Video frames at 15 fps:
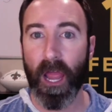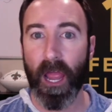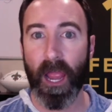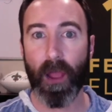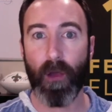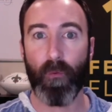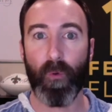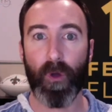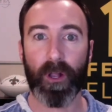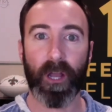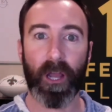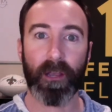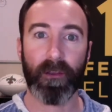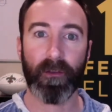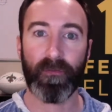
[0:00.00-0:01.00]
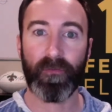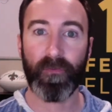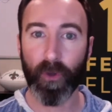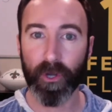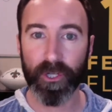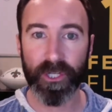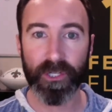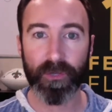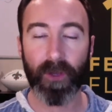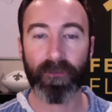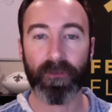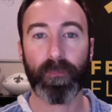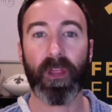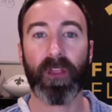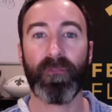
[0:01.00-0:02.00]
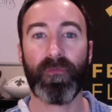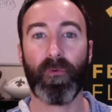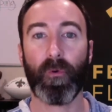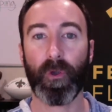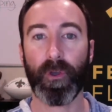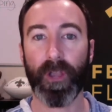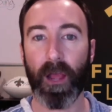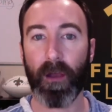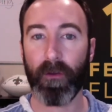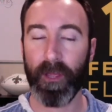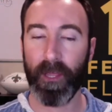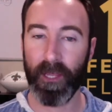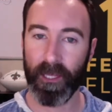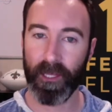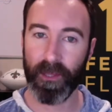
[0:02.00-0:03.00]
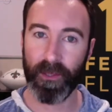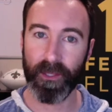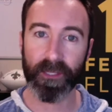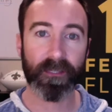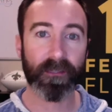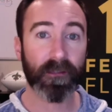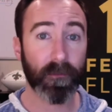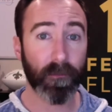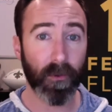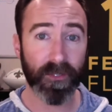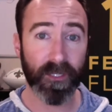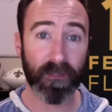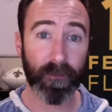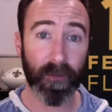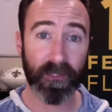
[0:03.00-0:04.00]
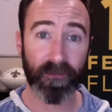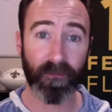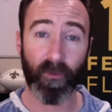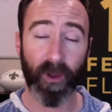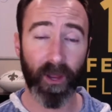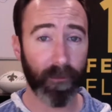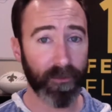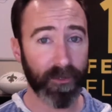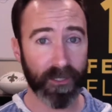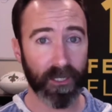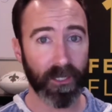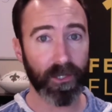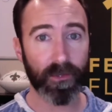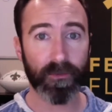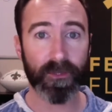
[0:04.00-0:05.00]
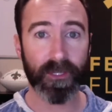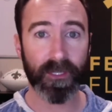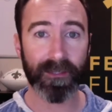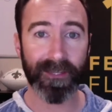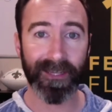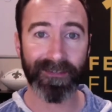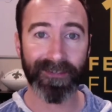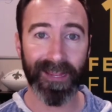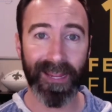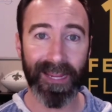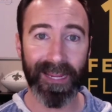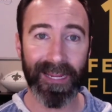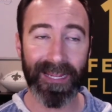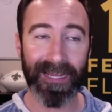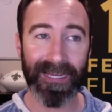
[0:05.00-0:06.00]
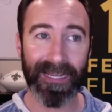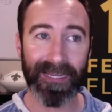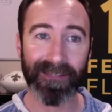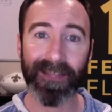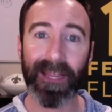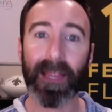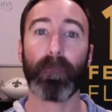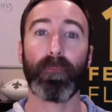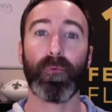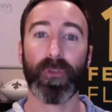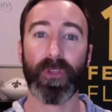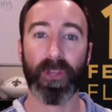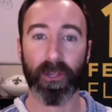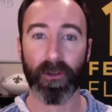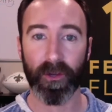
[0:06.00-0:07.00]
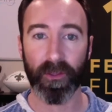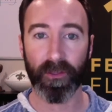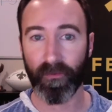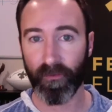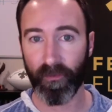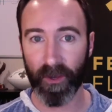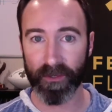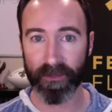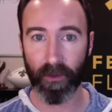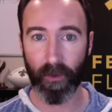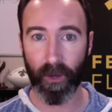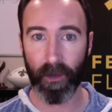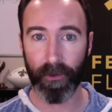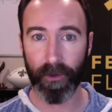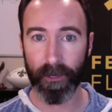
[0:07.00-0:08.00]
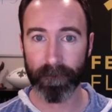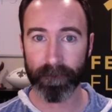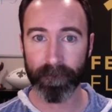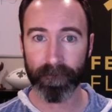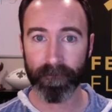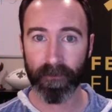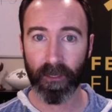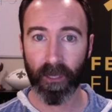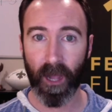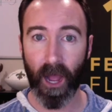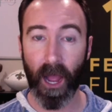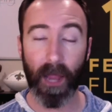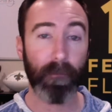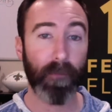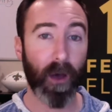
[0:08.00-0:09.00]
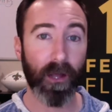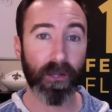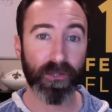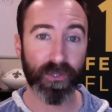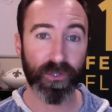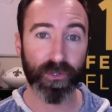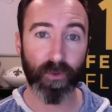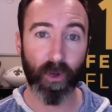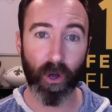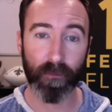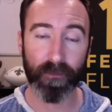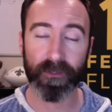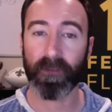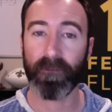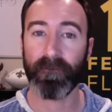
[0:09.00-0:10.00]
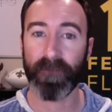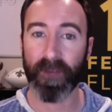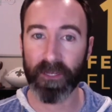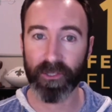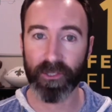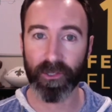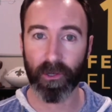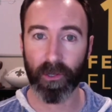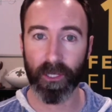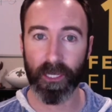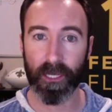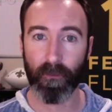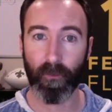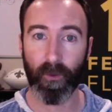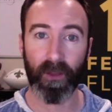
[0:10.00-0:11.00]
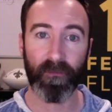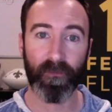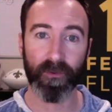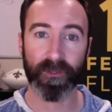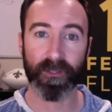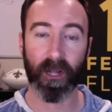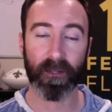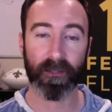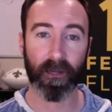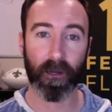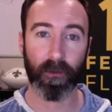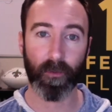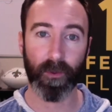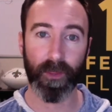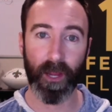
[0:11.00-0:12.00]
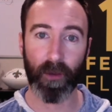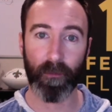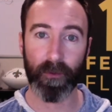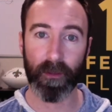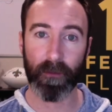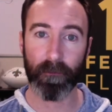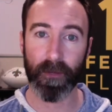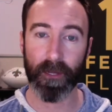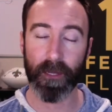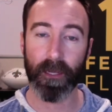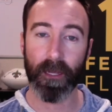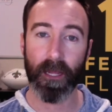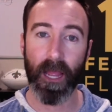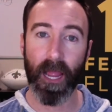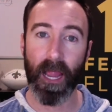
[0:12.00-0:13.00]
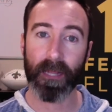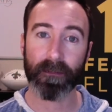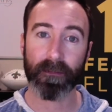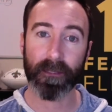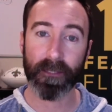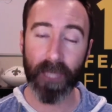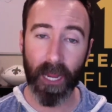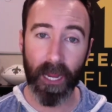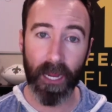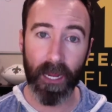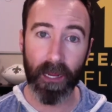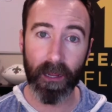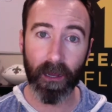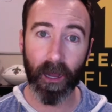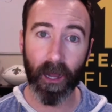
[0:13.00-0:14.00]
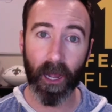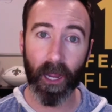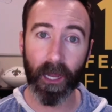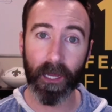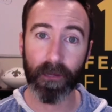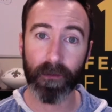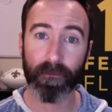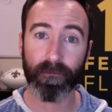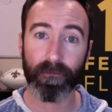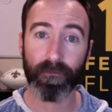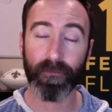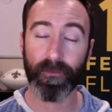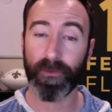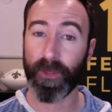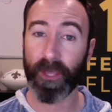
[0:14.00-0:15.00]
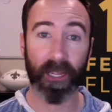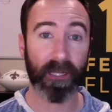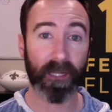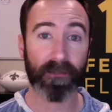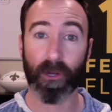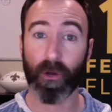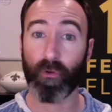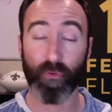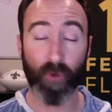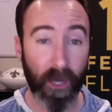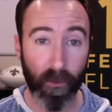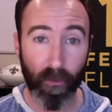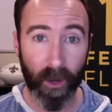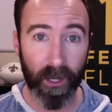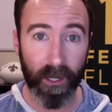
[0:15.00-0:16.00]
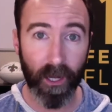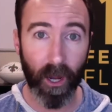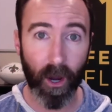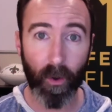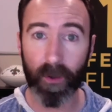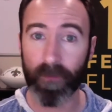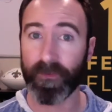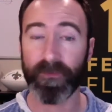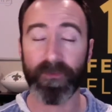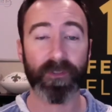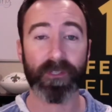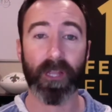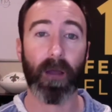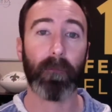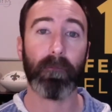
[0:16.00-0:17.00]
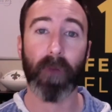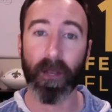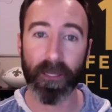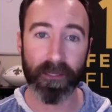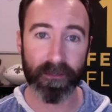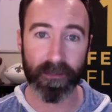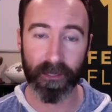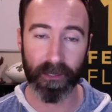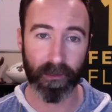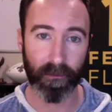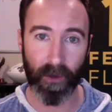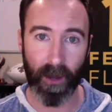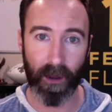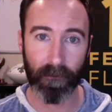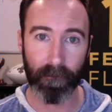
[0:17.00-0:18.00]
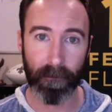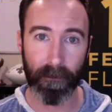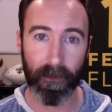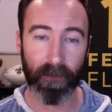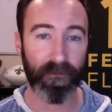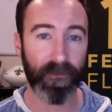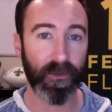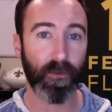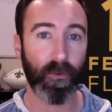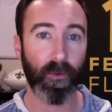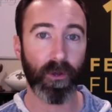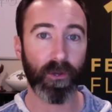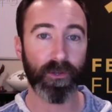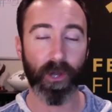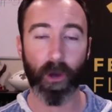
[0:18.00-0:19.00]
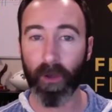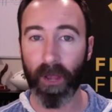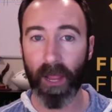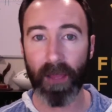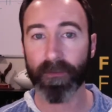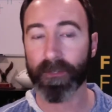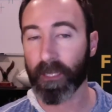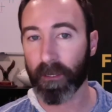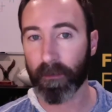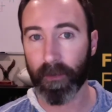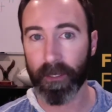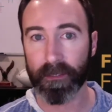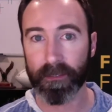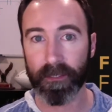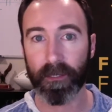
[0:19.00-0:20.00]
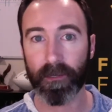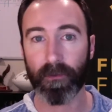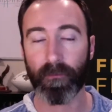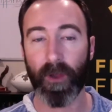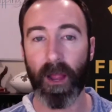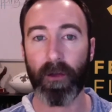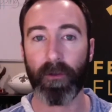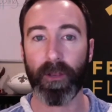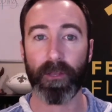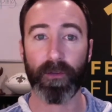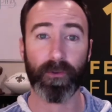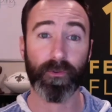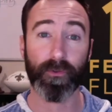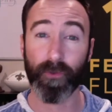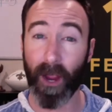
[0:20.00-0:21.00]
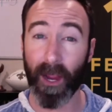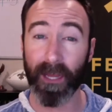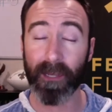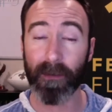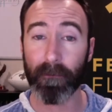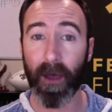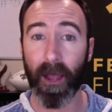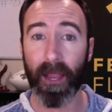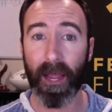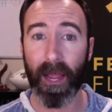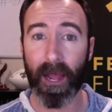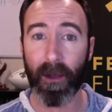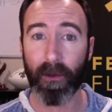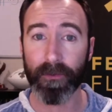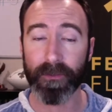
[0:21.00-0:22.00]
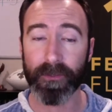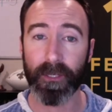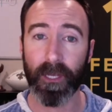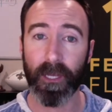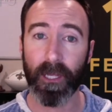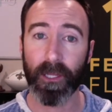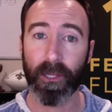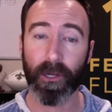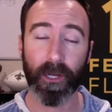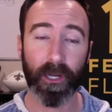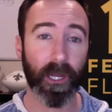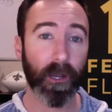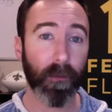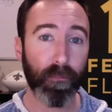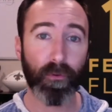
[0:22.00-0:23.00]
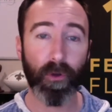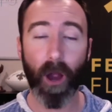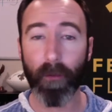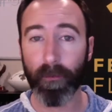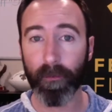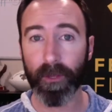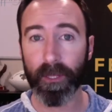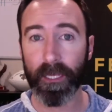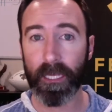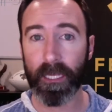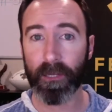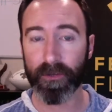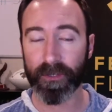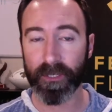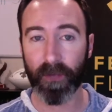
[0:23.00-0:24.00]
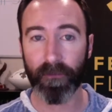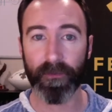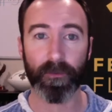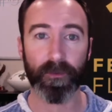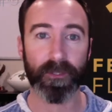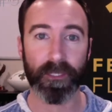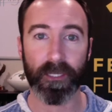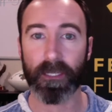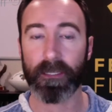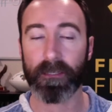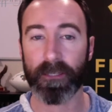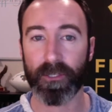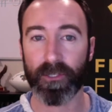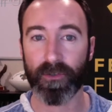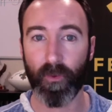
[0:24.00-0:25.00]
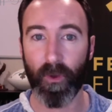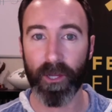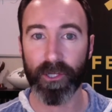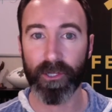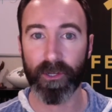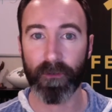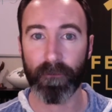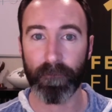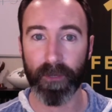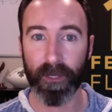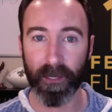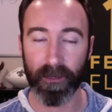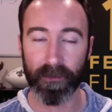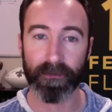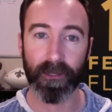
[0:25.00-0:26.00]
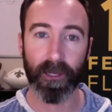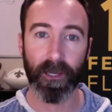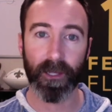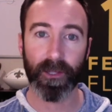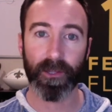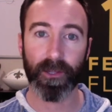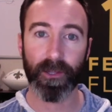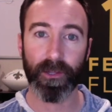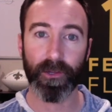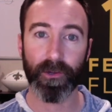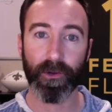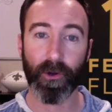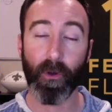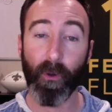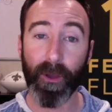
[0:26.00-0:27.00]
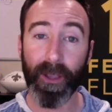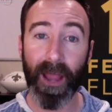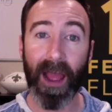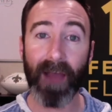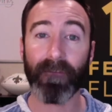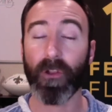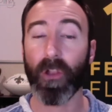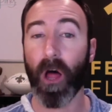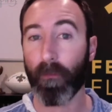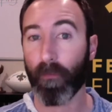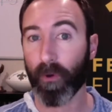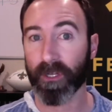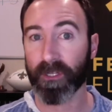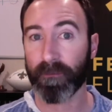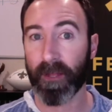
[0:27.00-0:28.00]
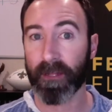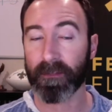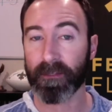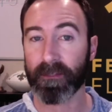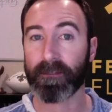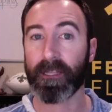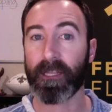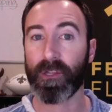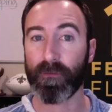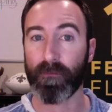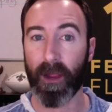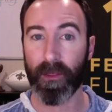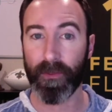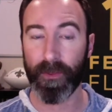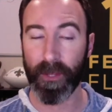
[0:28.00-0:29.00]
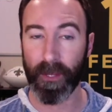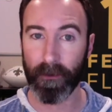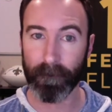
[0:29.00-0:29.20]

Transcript: And what kind of furnishing do I have to pay for? Now, this is the most expensive way. And I'm just going to use this as a example here in the Fresno area. I bought 2 homes conventionally when I first got started with Airbnb. And today I think it's a great way to go if you just got money sitting around. If you don't have a ton of money sitting around and you're trying to buy a house, you're going to probably get yourself into a sticky situation because you're going to have a lot more expenses than you might think.